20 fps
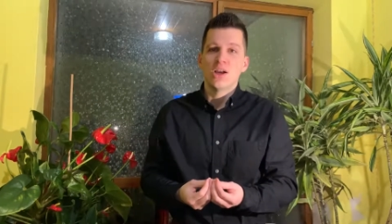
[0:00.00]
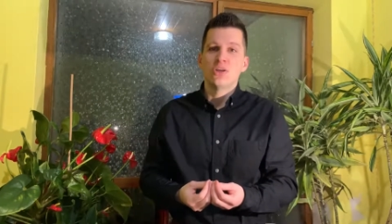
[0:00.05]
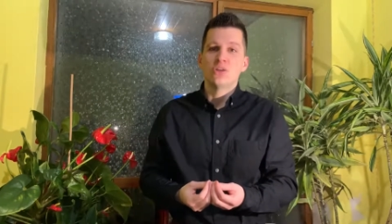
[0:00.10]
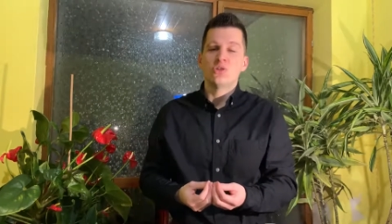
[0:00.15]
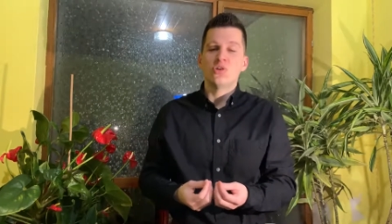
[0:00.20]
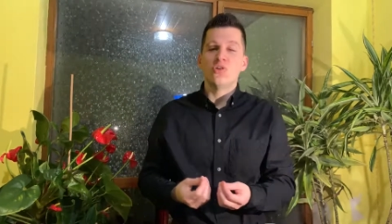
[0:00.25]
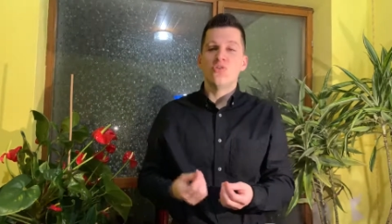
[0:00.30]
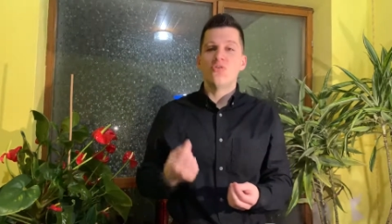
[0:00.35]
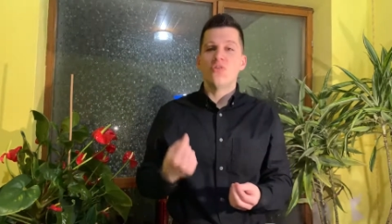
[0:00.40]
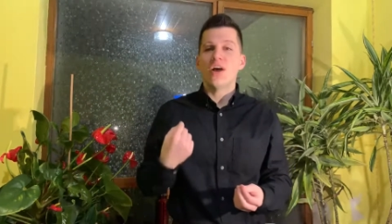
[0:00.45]

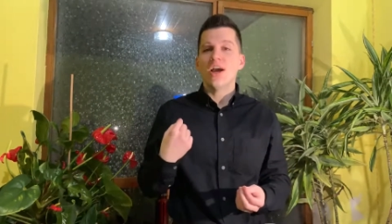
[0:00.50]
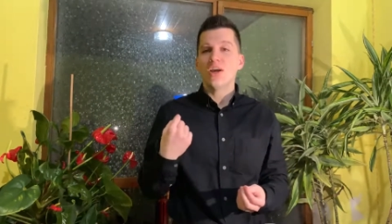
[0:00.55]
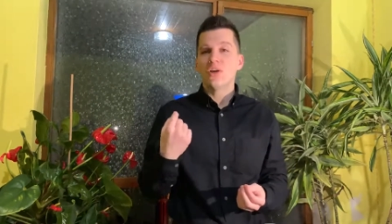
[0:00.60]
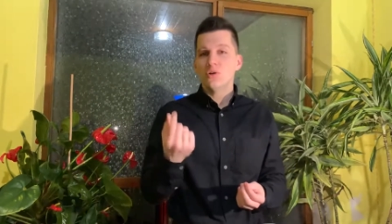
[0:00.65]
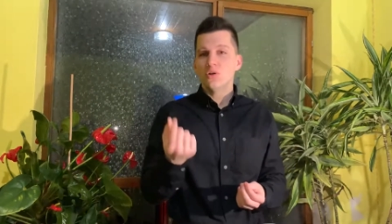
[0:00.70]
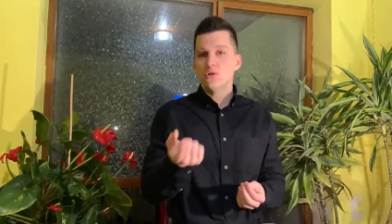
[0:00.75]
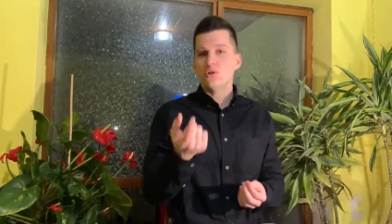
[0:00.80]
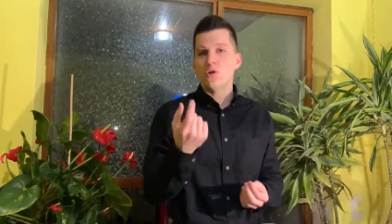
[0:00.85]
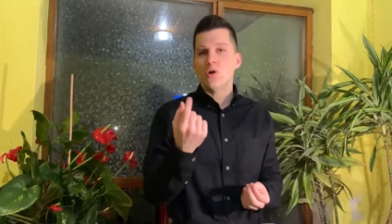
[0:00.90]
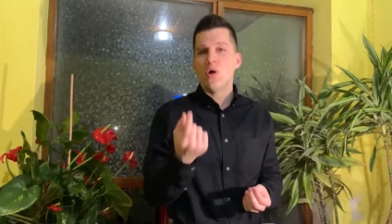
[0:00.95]
So if I
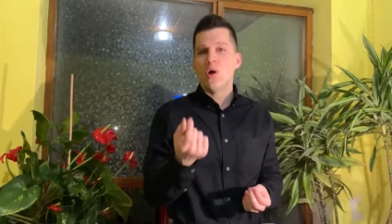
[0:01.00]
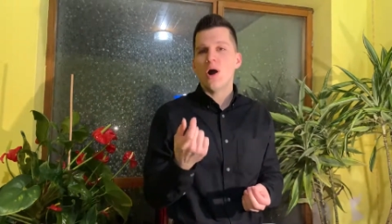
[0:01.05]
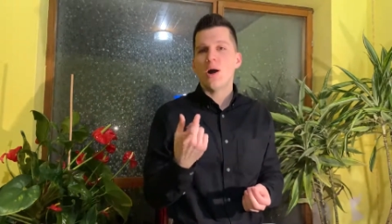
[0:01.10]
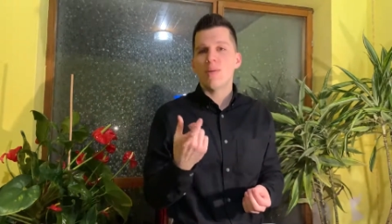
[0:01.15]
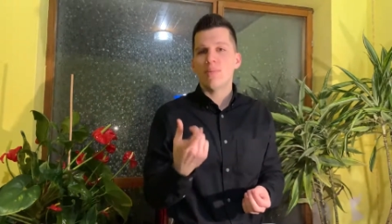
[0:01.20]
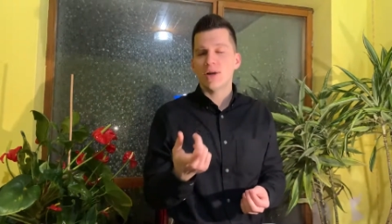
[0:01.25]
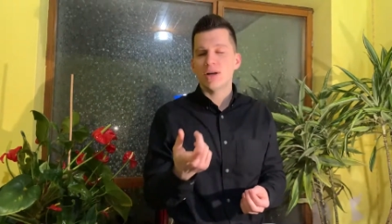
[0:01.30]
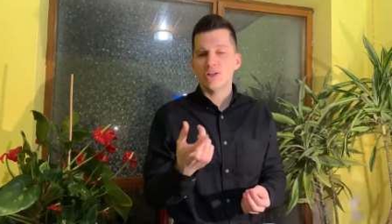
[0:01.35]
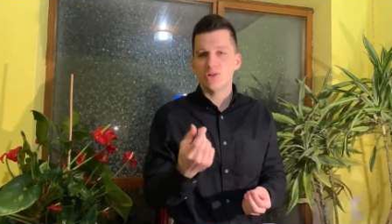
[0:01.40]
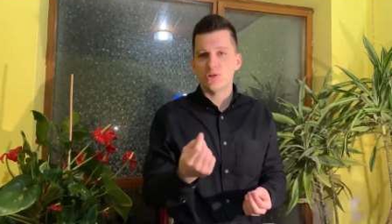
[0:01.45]
don't know how
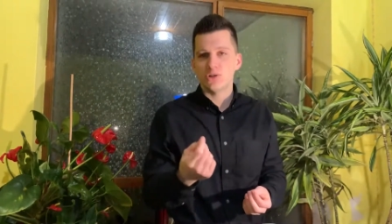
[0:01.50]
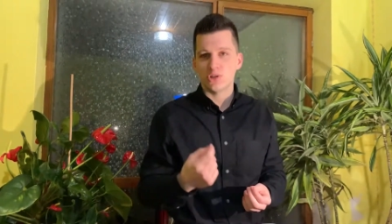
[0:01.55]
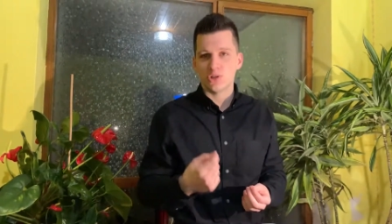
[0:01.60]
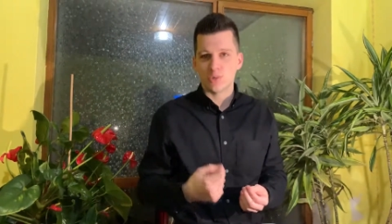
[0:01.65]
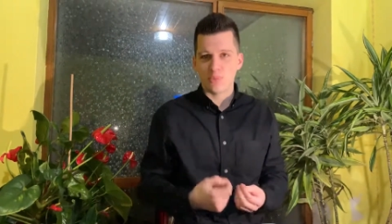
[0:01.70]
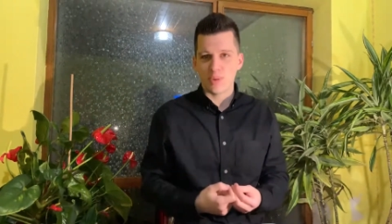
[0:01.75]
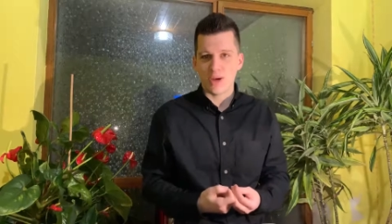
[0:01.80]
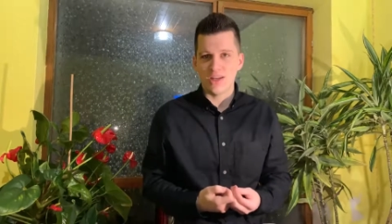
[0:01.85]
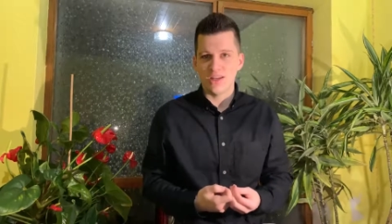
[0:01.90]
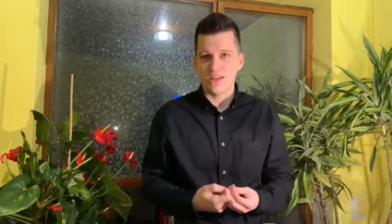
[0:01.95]
much you're
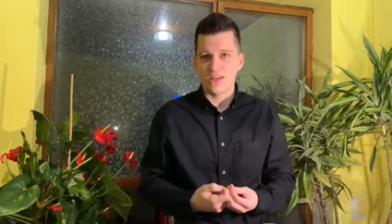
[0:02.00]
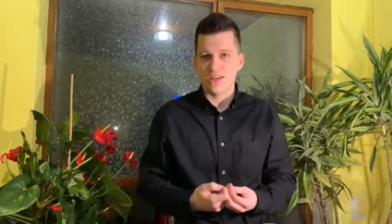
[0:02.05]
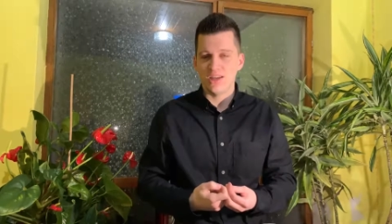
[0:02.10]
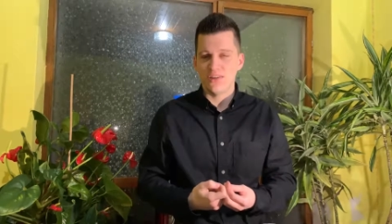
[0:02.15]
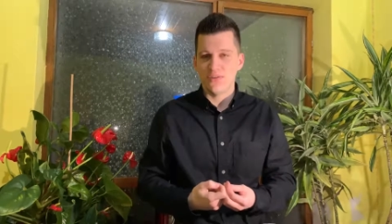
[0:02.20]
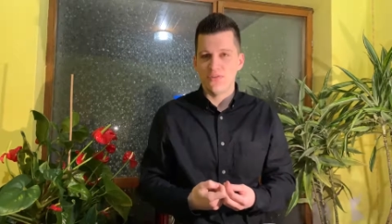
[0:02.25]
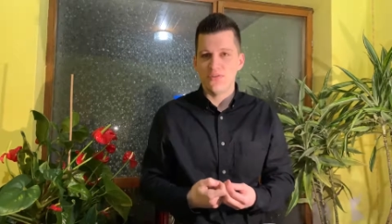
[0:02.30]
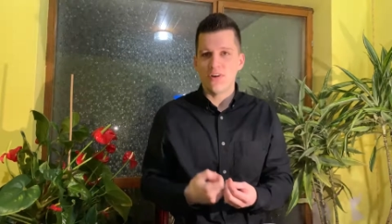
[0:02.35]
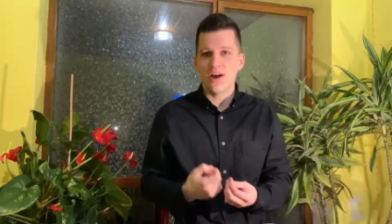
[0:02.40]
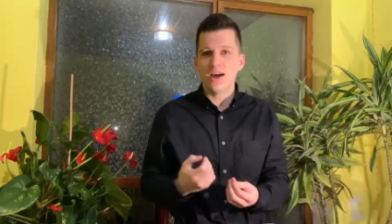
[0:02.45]

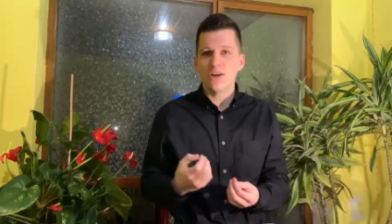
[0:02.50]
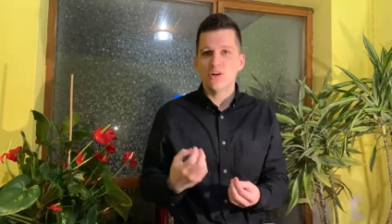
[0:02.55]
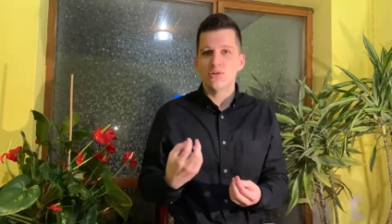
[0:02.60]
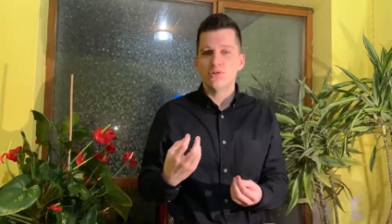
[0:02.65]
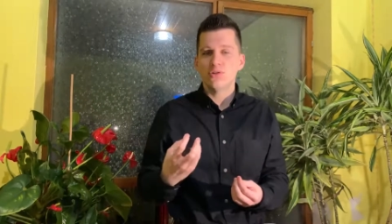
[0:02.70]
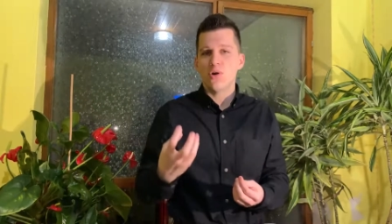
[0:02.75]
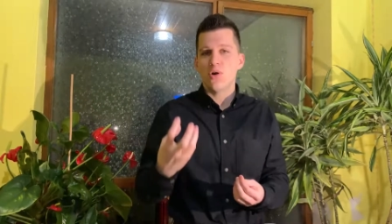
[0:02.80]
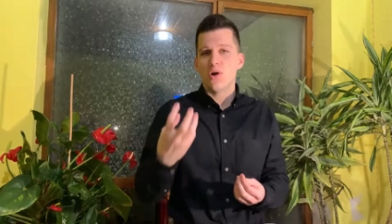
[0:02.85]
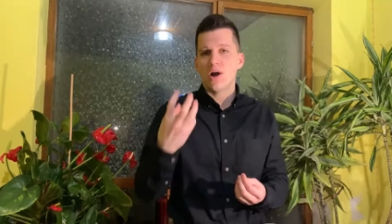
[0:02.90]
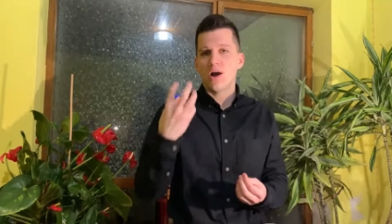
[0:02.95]
spending, if I
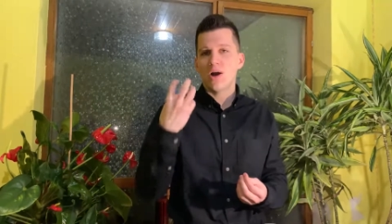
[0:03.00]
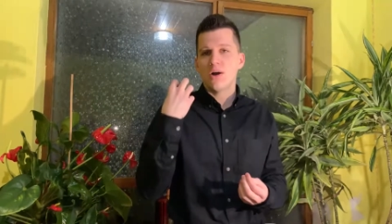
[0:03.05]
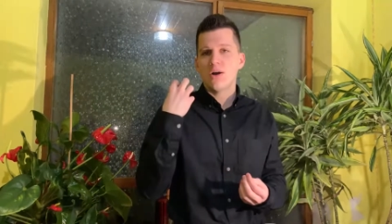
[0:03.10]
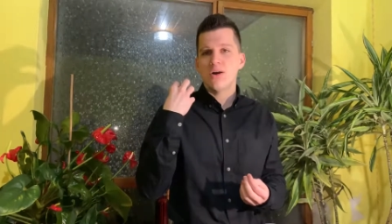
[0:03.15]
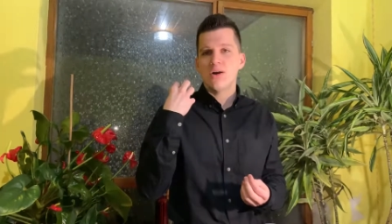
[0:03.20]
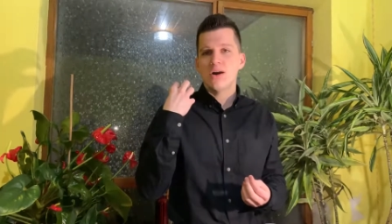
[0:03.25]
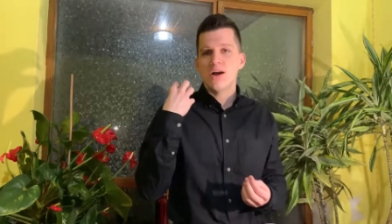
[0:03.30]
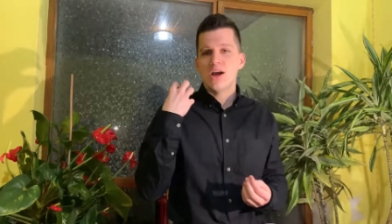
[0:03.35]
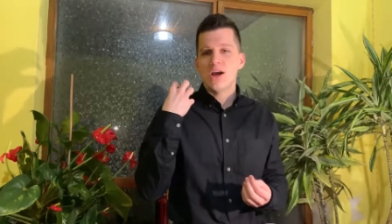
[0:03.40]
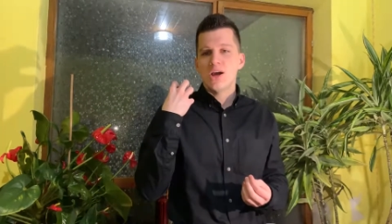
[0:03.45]
don't know
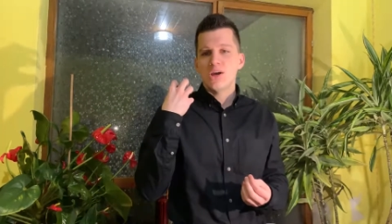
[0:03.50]
how